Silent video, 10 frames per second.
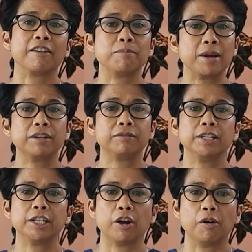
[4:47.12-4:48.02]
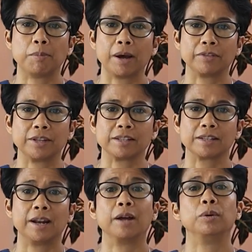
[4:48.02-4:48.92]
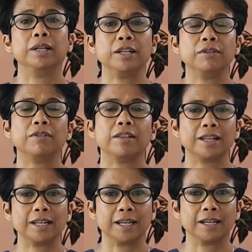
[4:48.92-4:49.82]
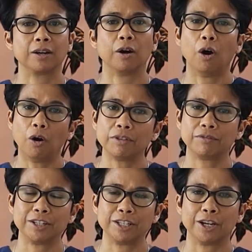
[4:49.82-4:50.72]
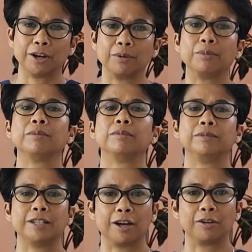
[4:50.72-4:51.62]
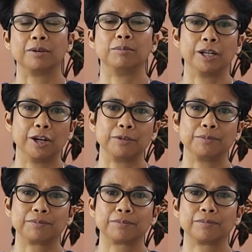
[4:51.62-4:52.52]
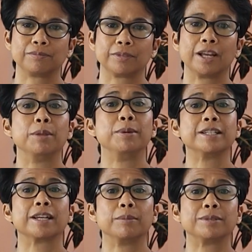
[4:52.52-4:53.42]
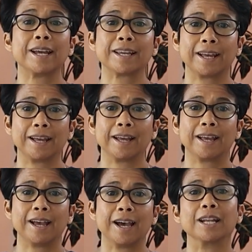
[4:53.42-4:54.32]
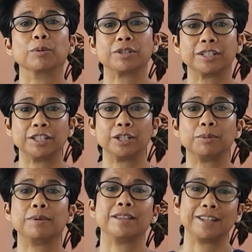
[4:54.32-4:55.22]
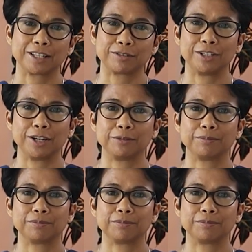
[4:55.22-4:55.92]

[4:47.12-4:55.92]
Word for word: have made a video about this and I will leave the link of the video down below. In the meantime, take care and I will see you in the next video.